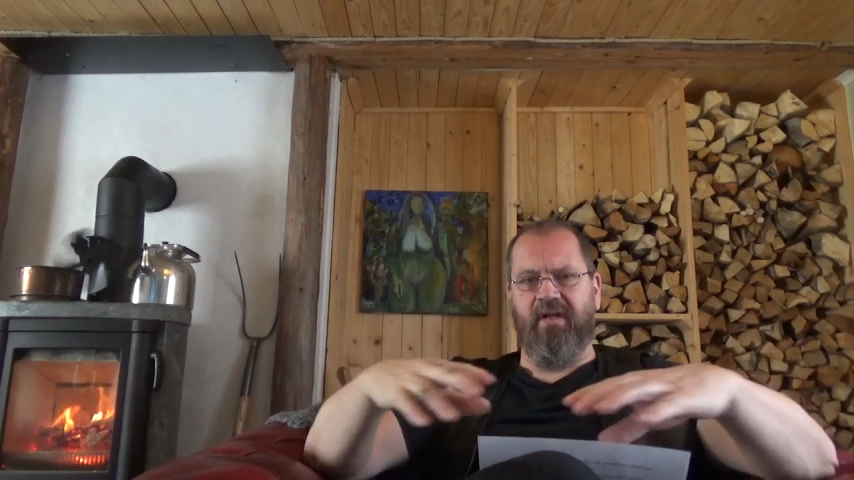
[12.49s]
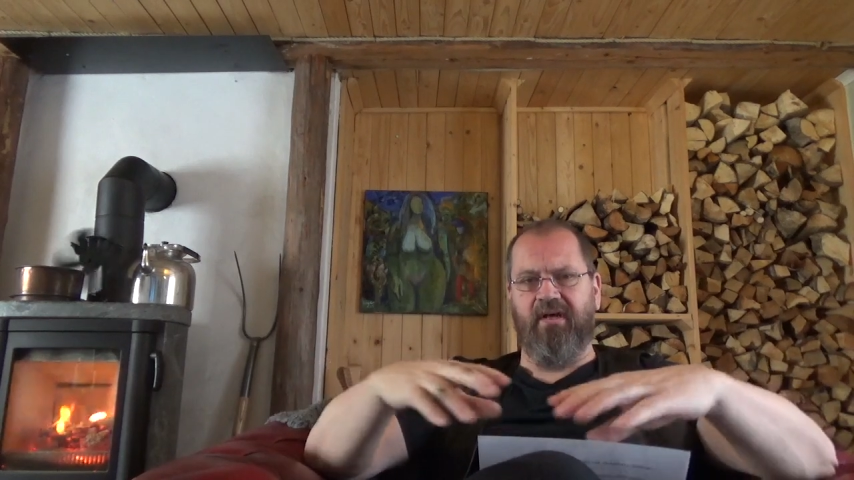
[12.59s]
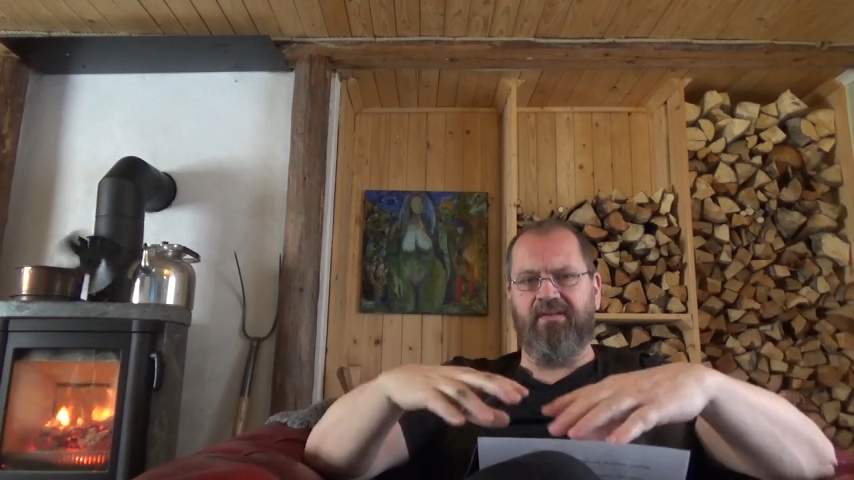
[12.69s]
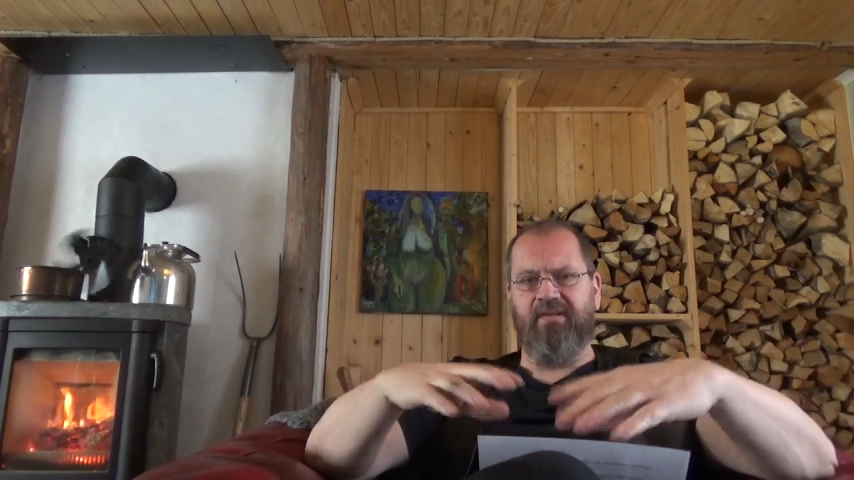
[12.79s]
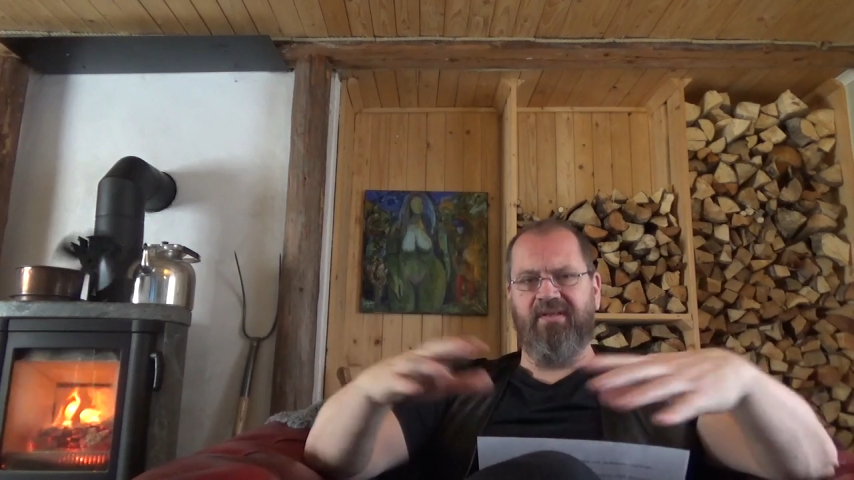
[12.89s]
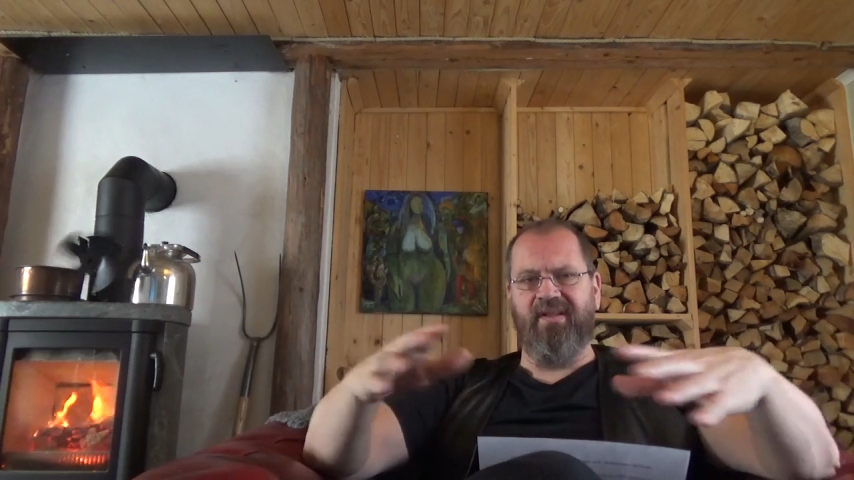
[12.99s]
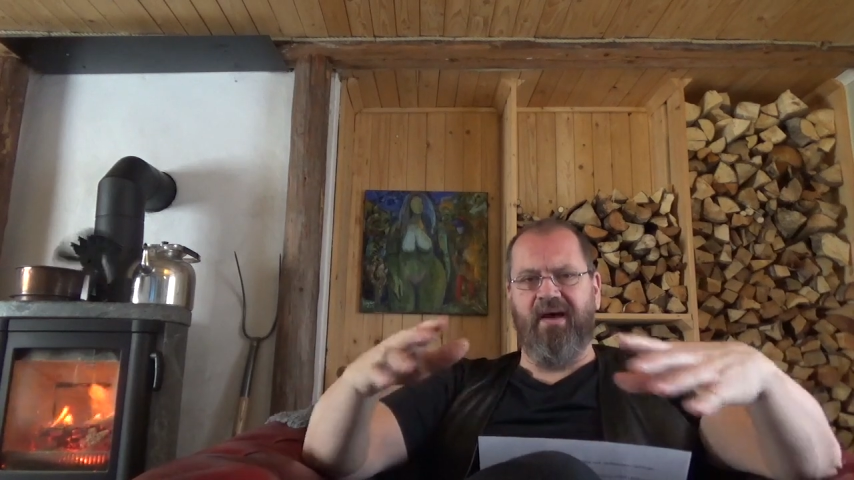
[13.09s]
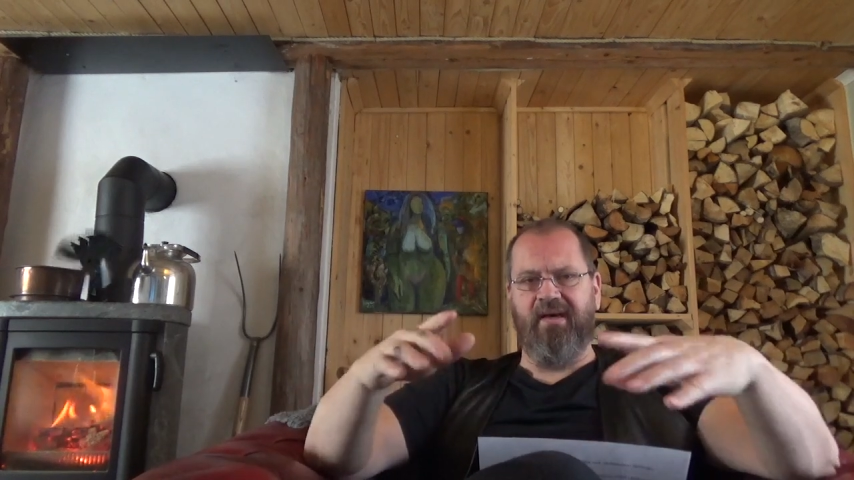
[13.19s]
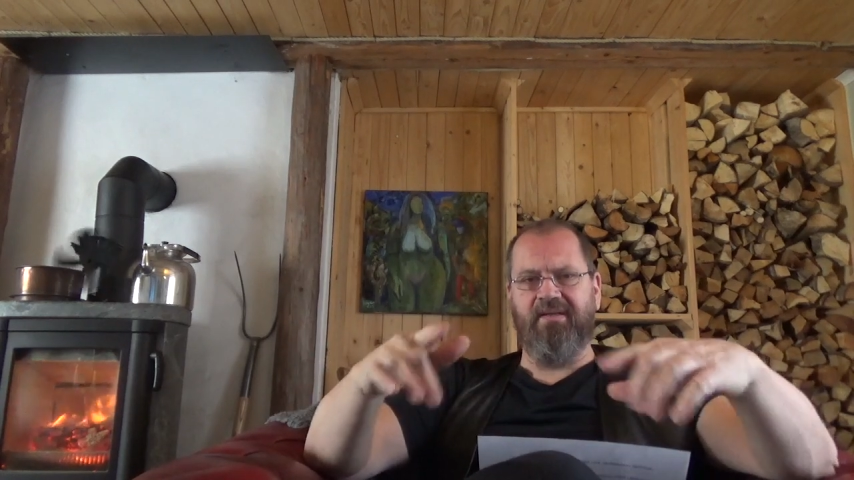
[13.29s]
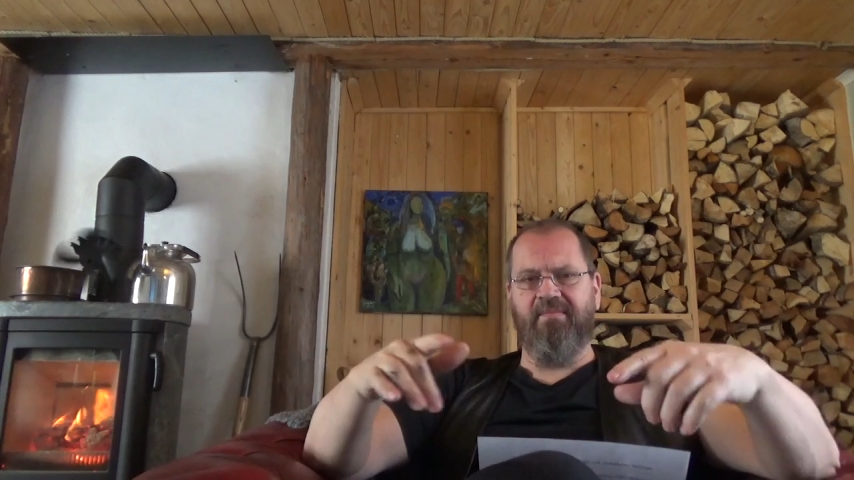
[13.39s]

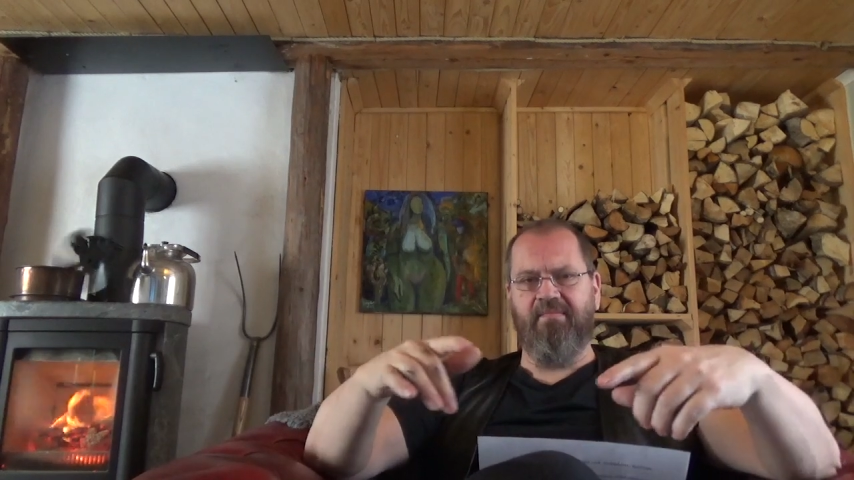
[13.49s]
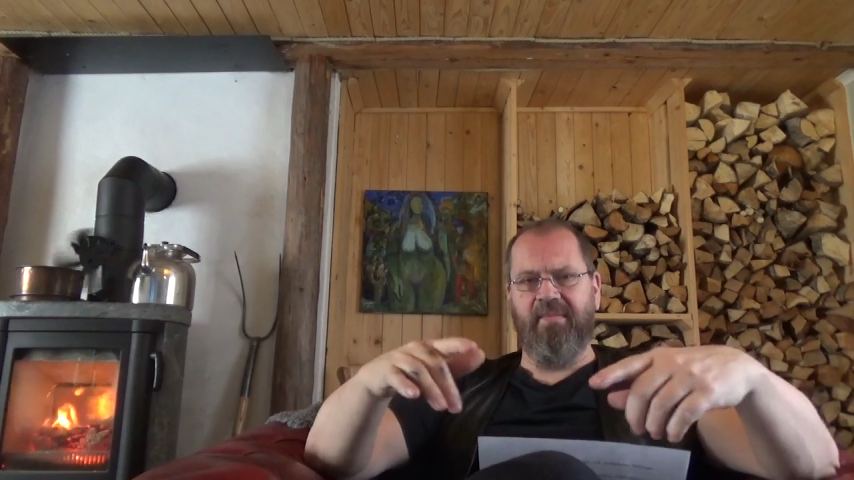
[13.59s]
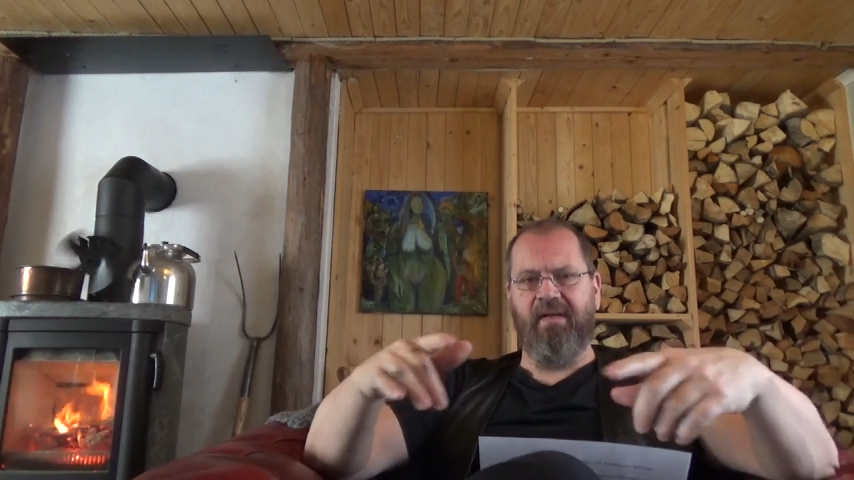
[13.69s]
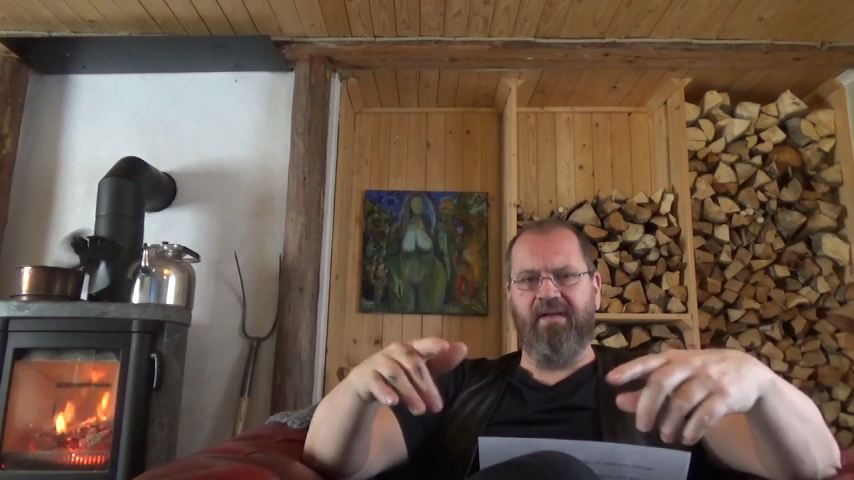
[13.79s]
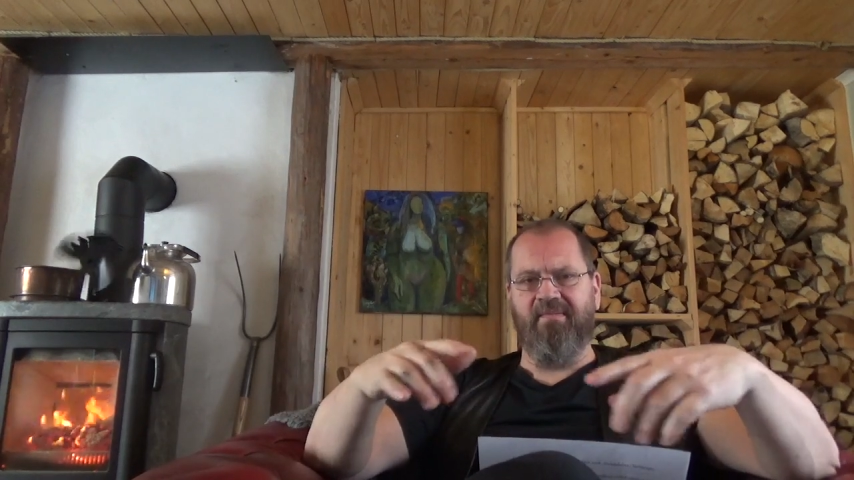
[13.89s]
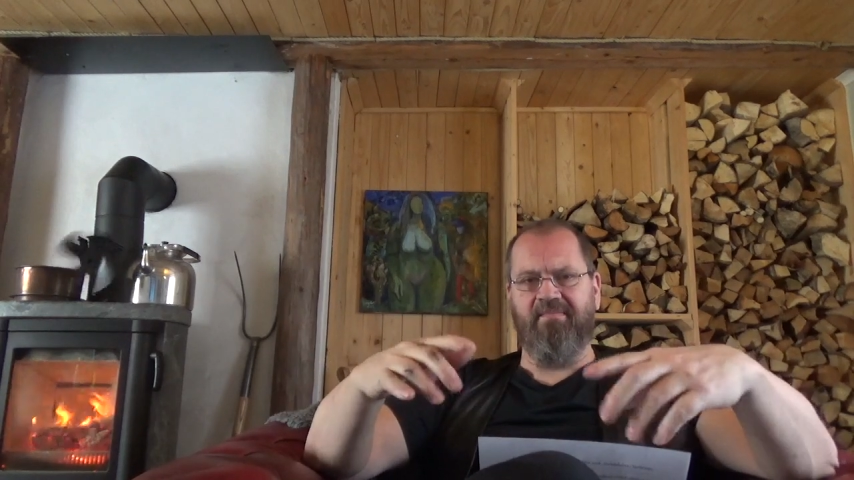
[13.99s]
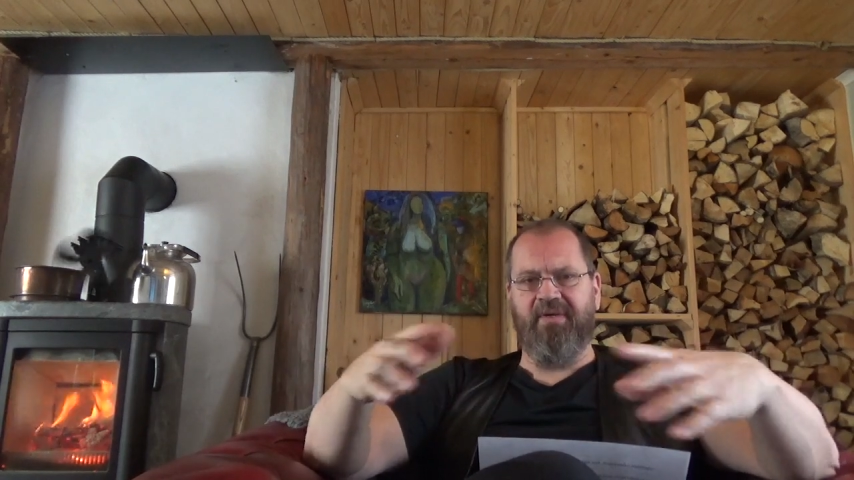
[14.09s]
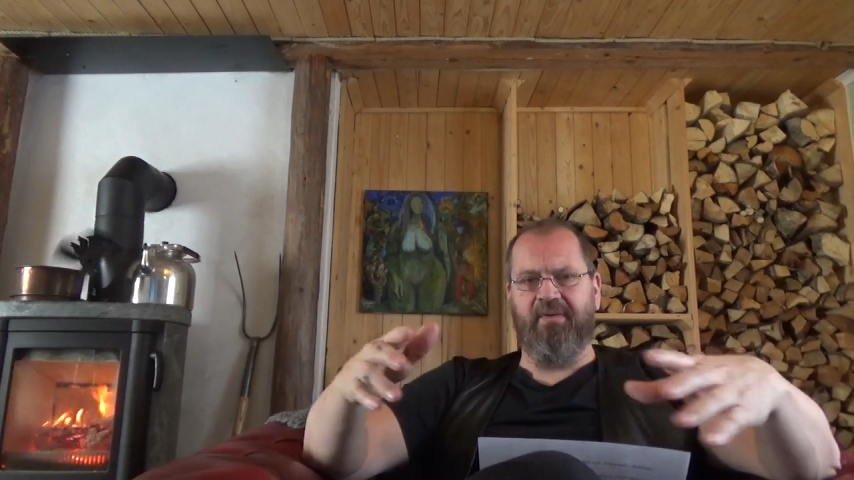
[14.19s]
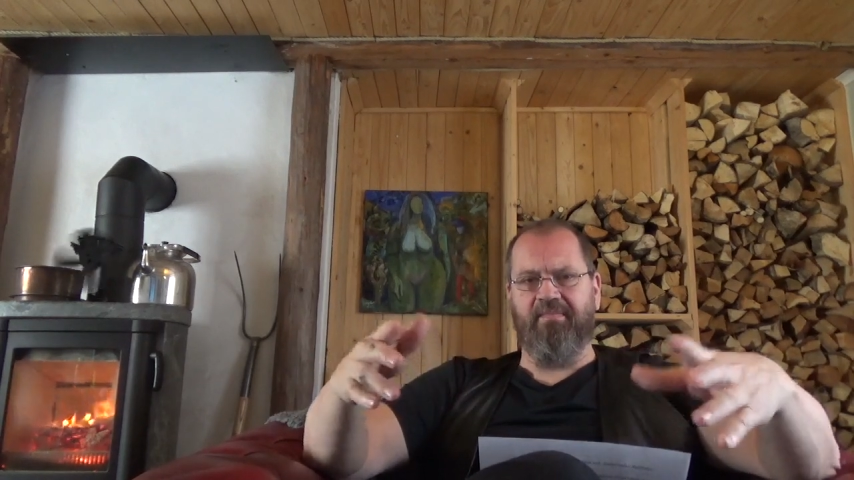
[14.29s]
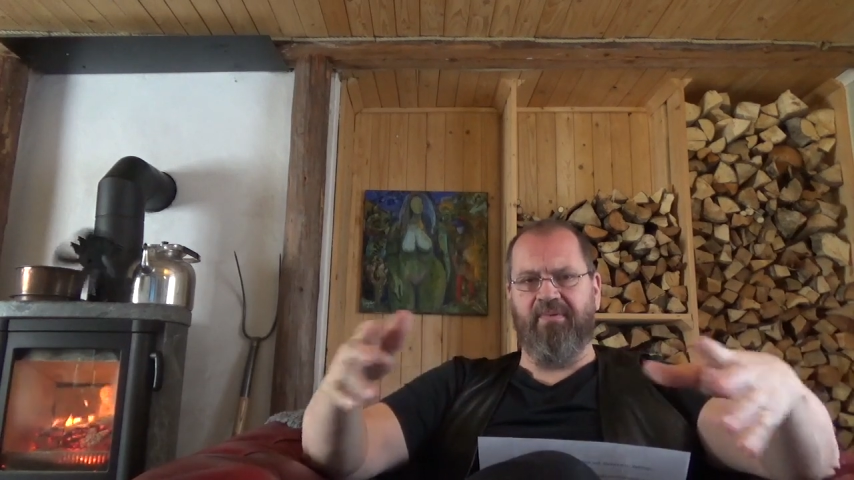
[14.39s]
99 million
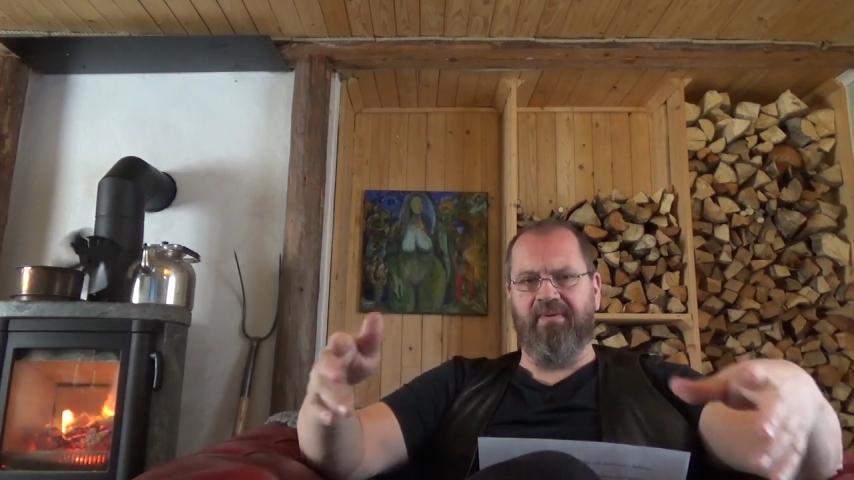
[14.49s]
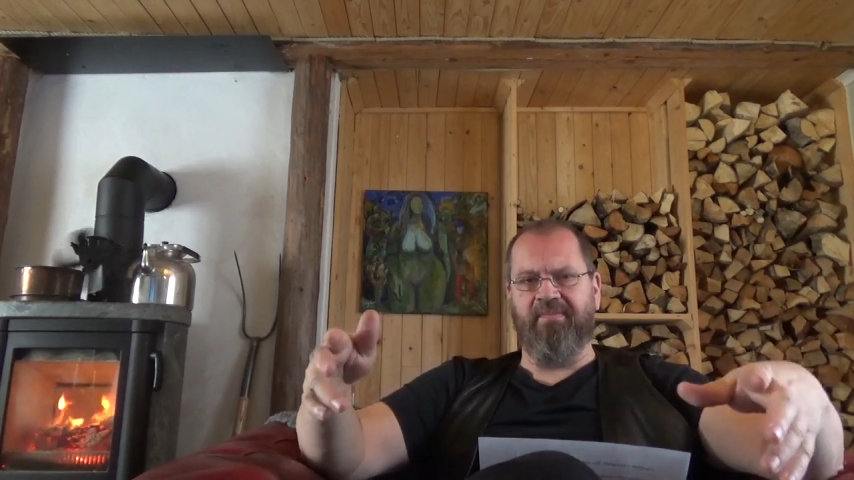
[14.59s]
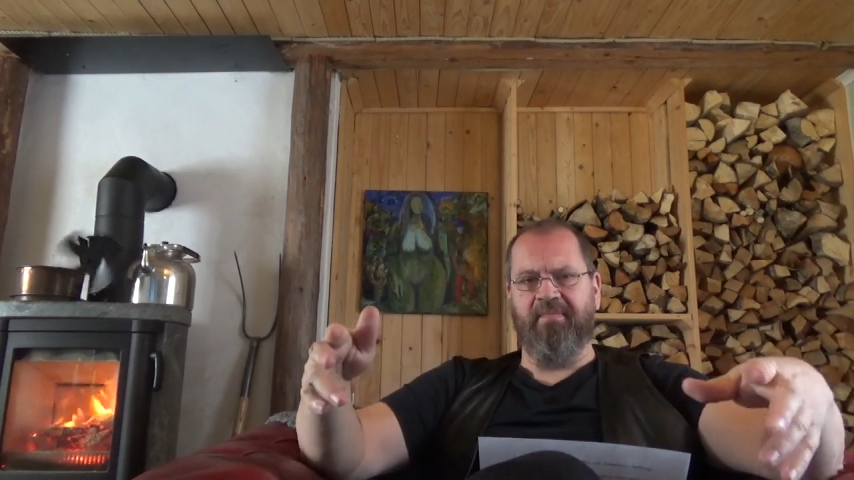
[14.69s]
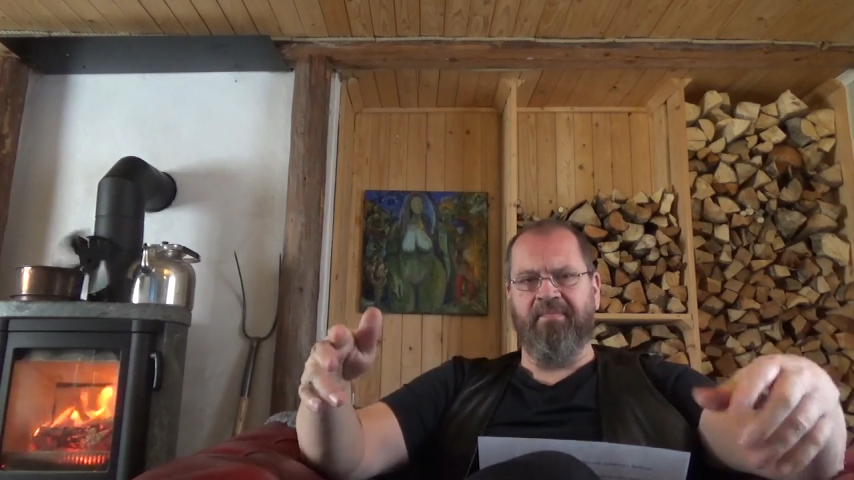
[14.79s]
people,